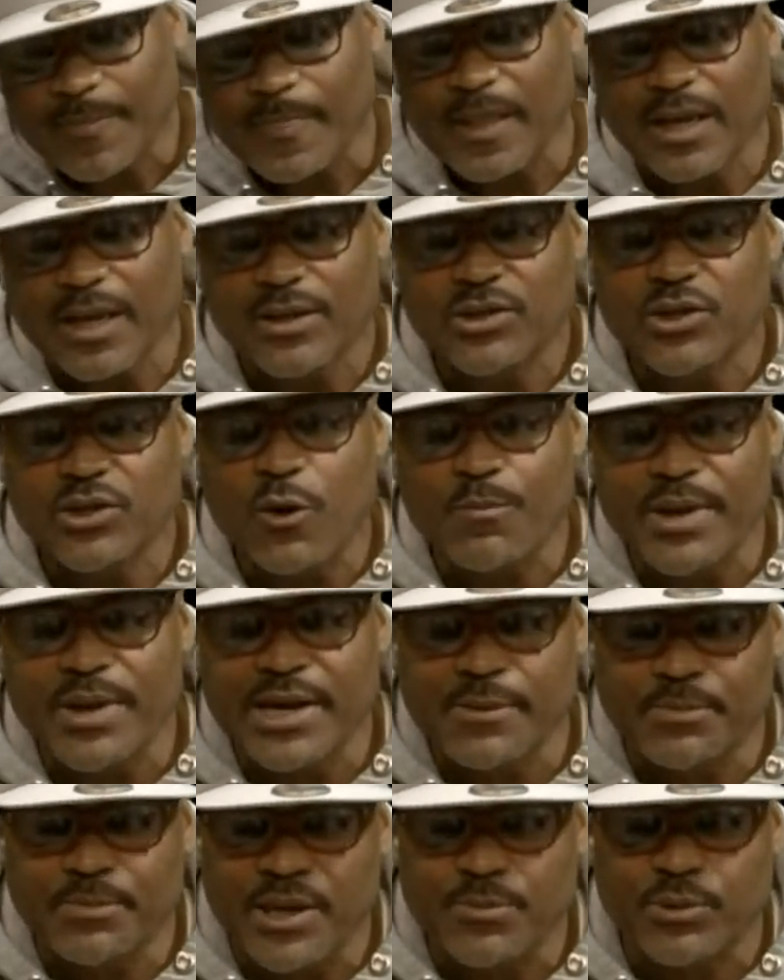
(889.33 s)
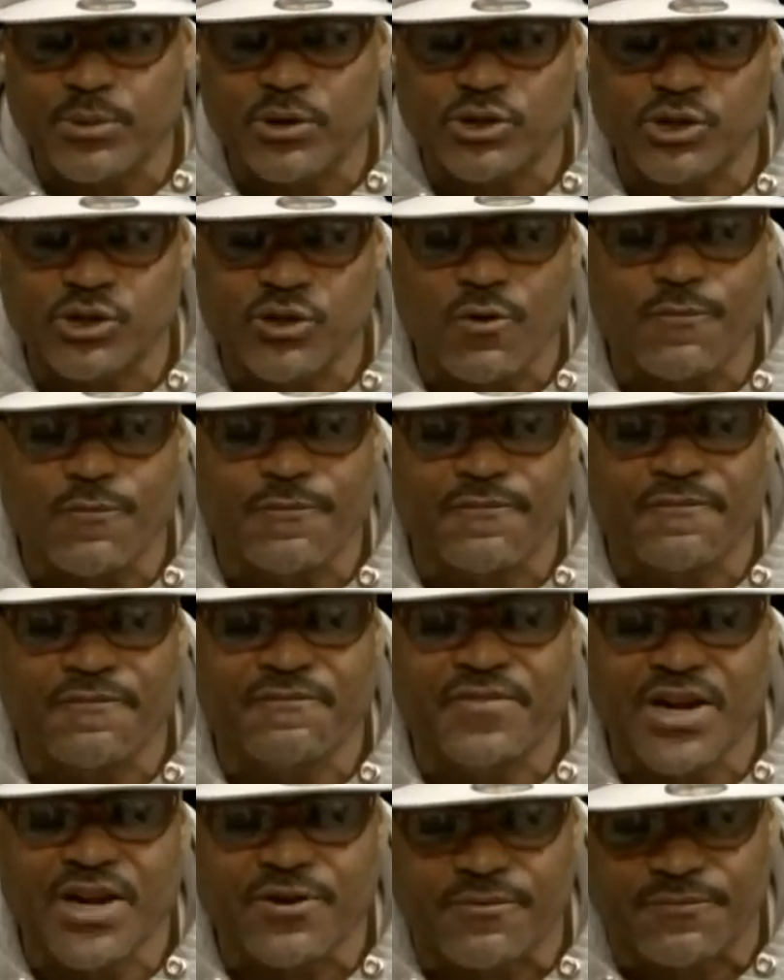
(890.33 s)
So many people are so
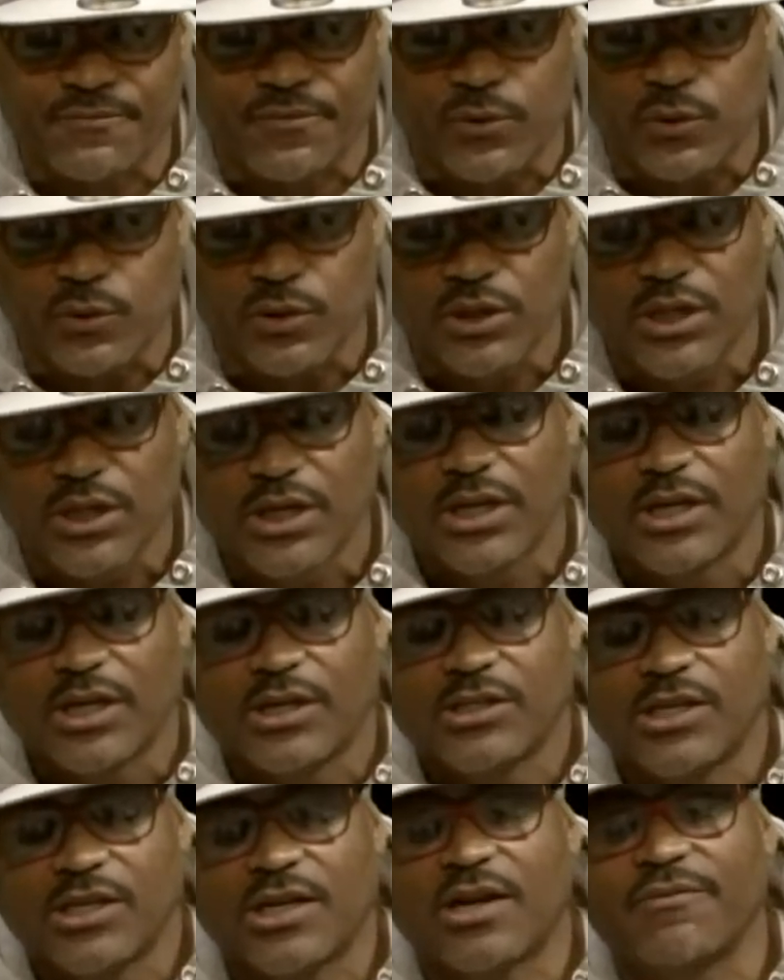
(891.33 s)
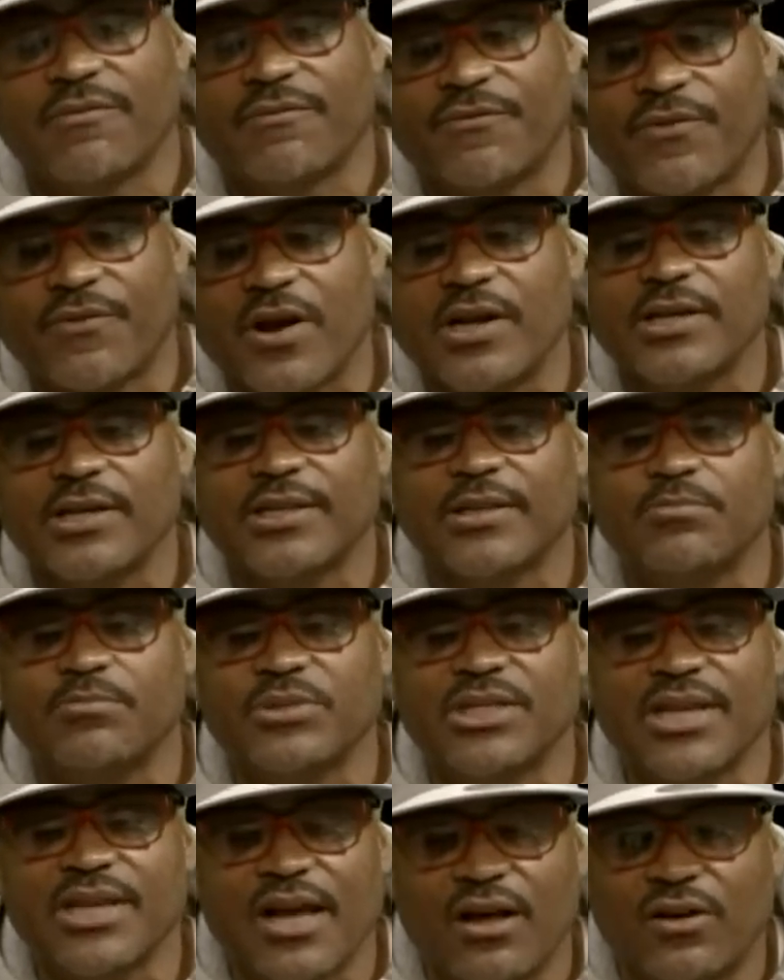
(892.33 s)
fearful to confront
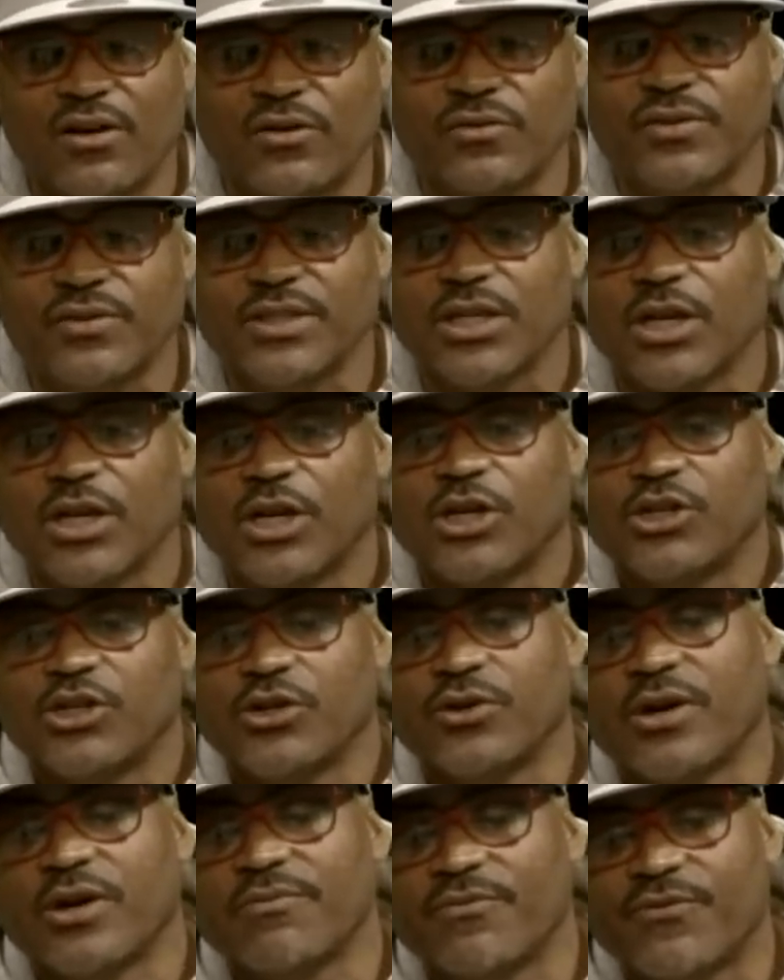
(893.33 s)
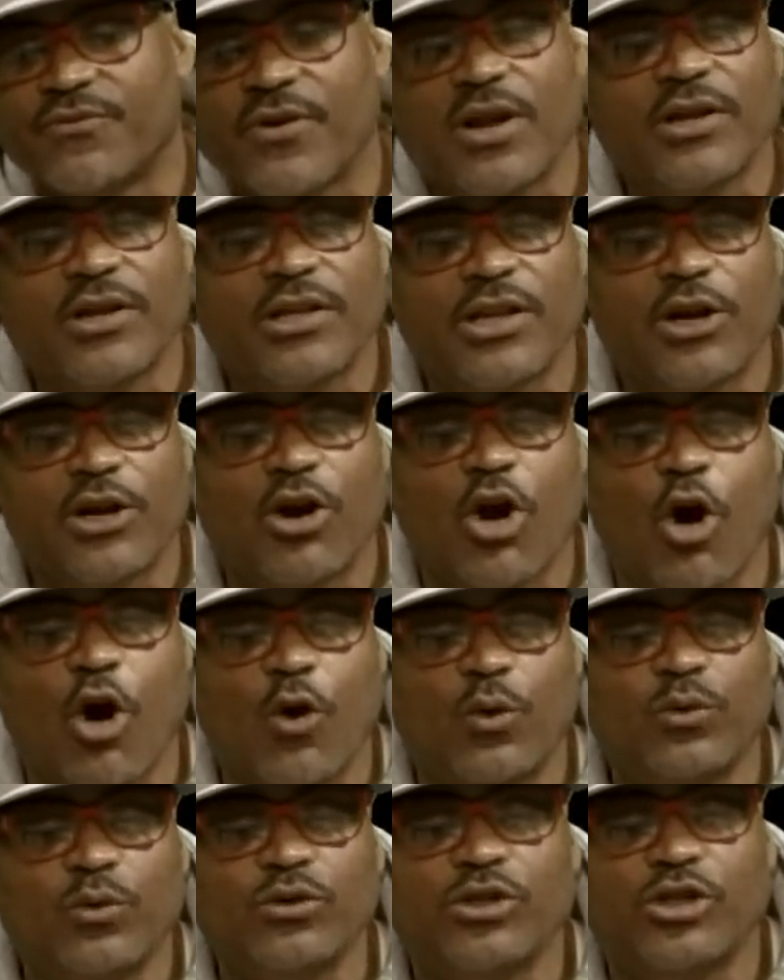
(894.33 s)
themselves, to confront their
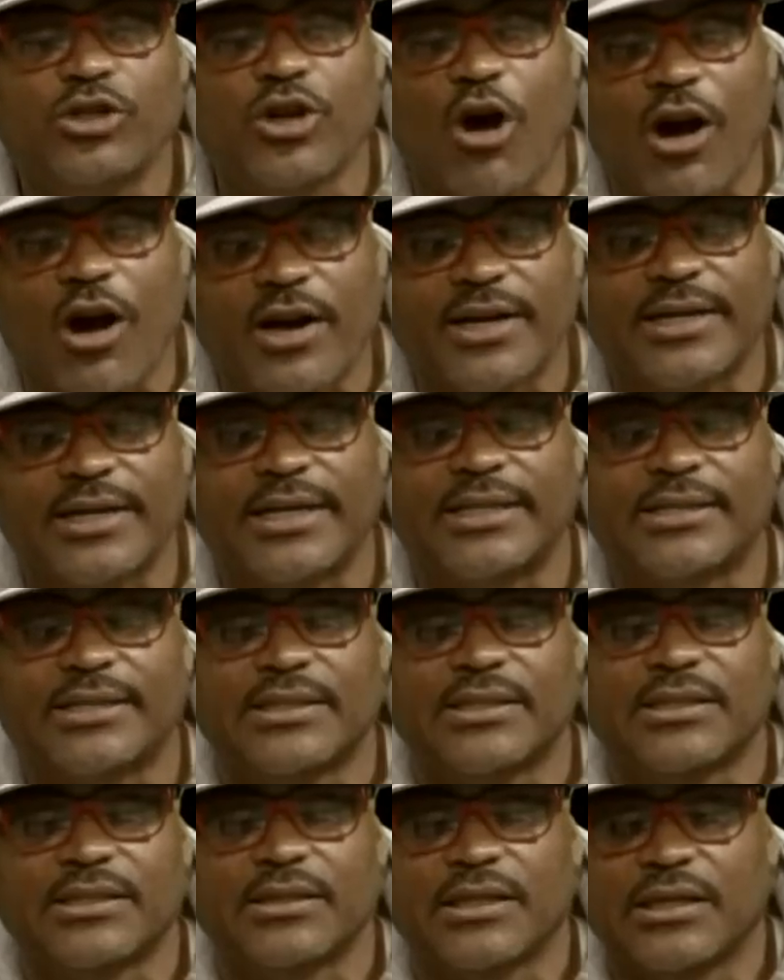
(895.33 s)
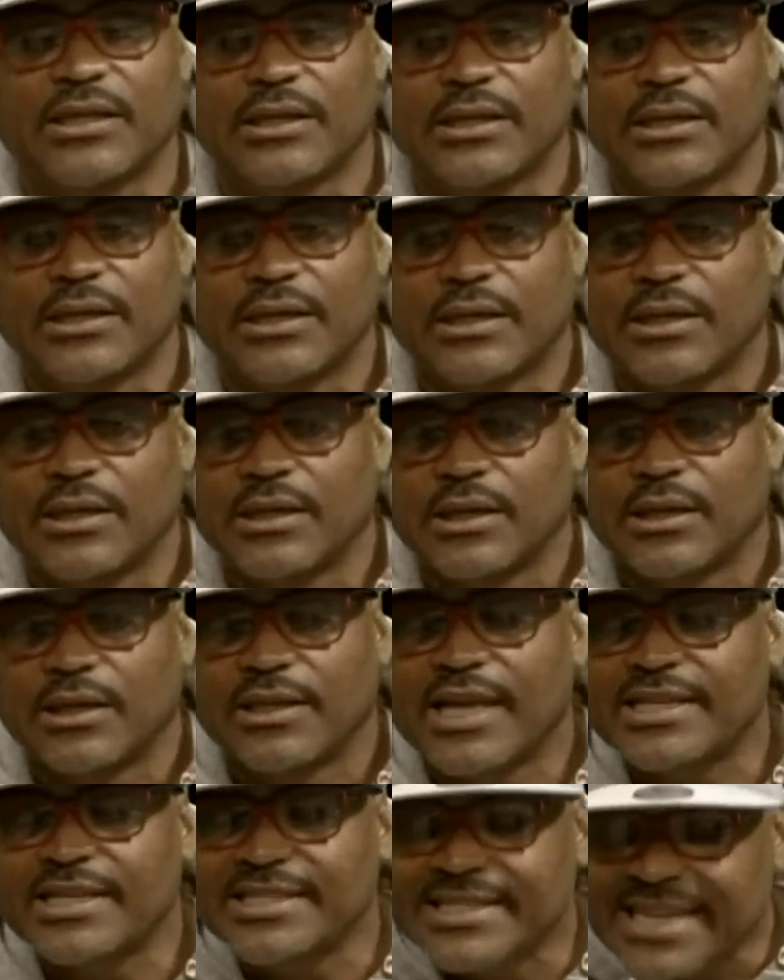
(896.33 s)
own darkness.
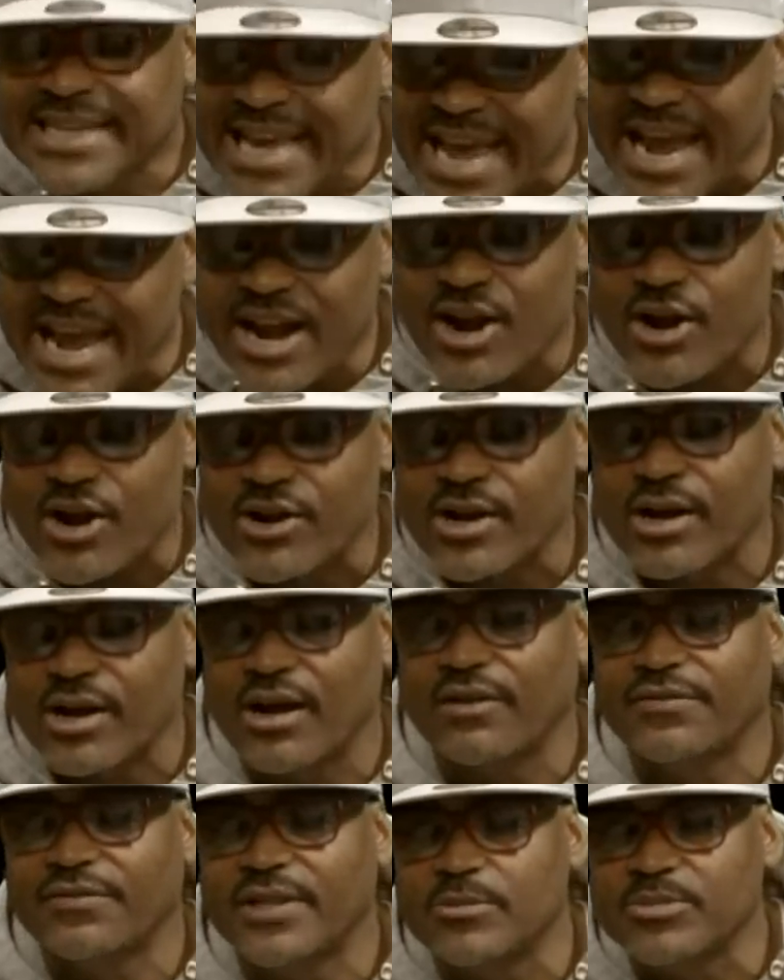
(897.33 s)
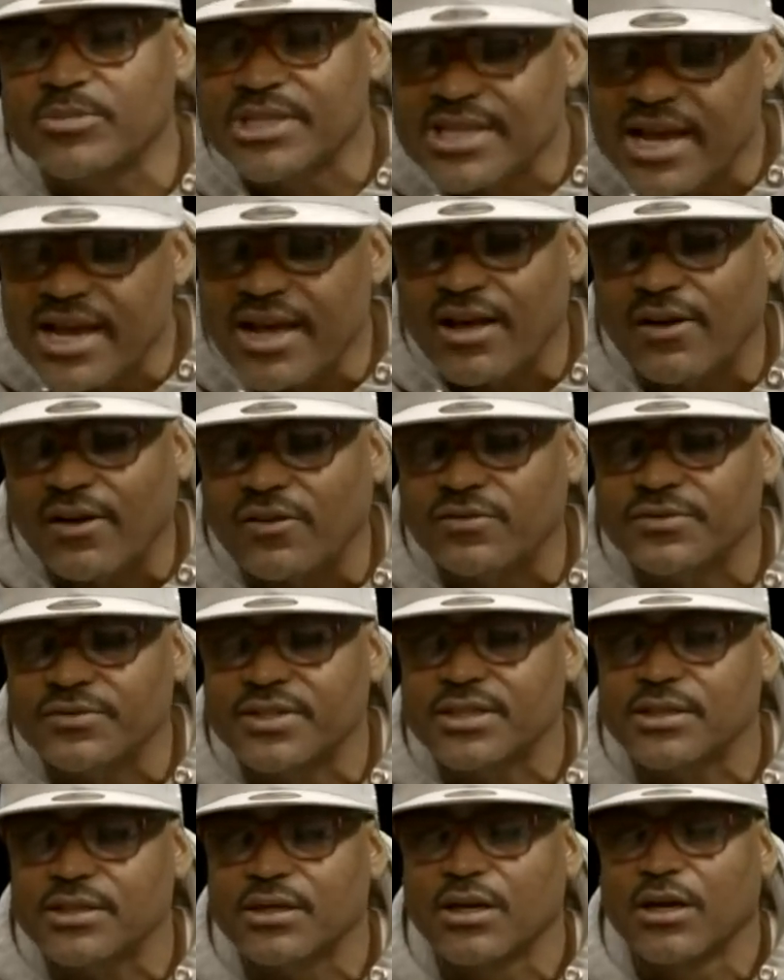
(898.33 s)
They scared of
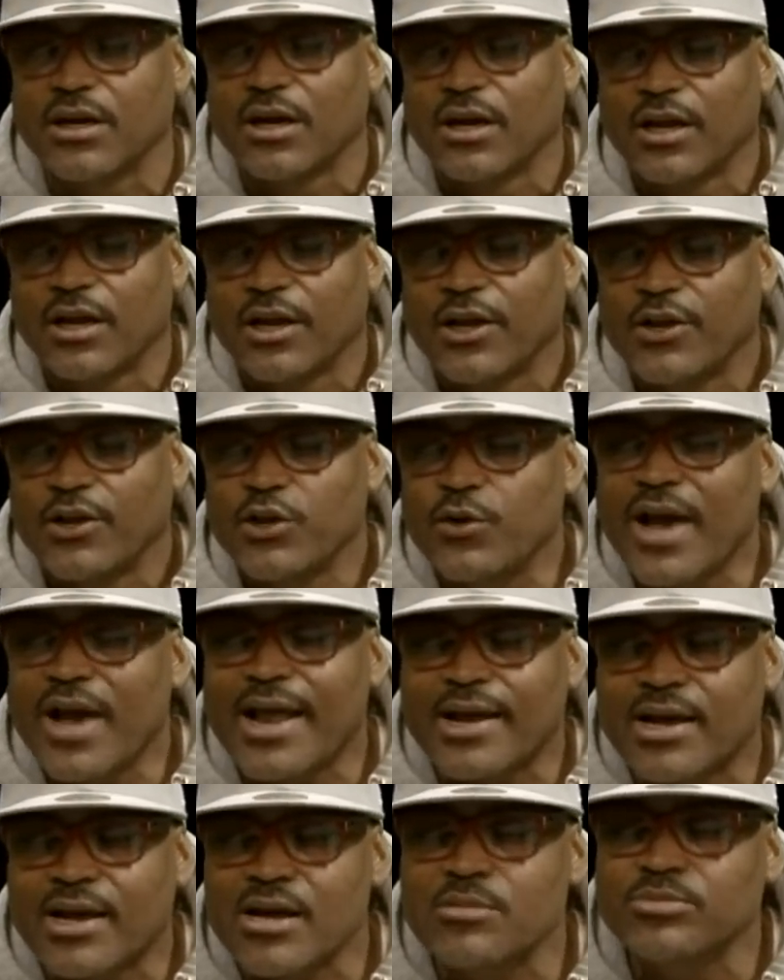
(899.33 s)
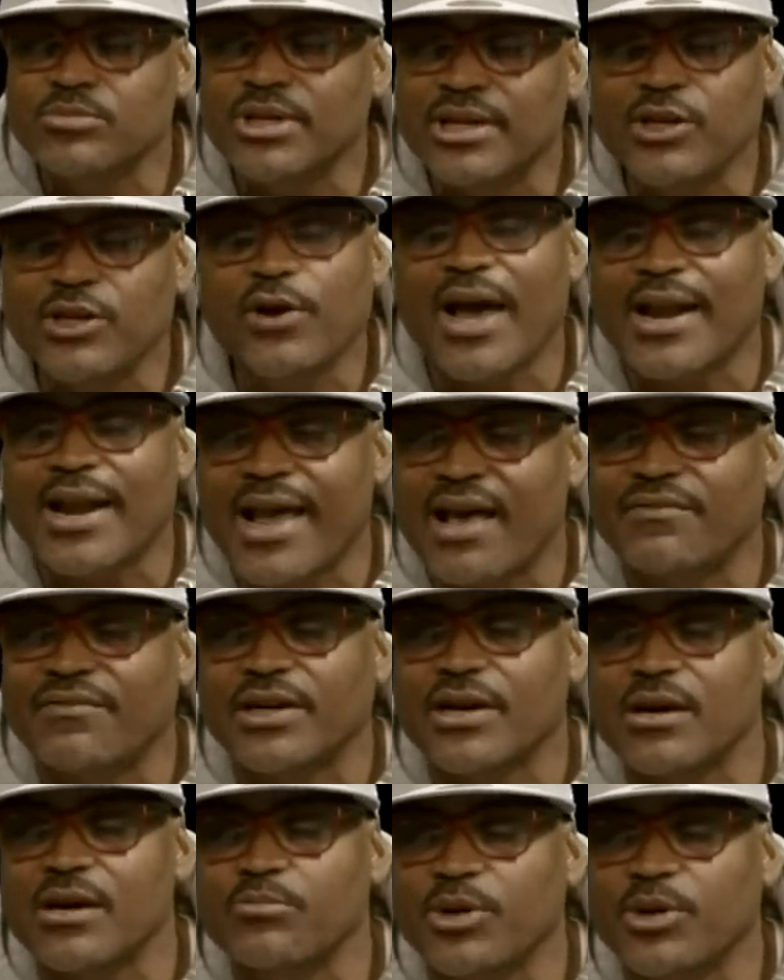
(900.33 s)
themselves. You got to have a come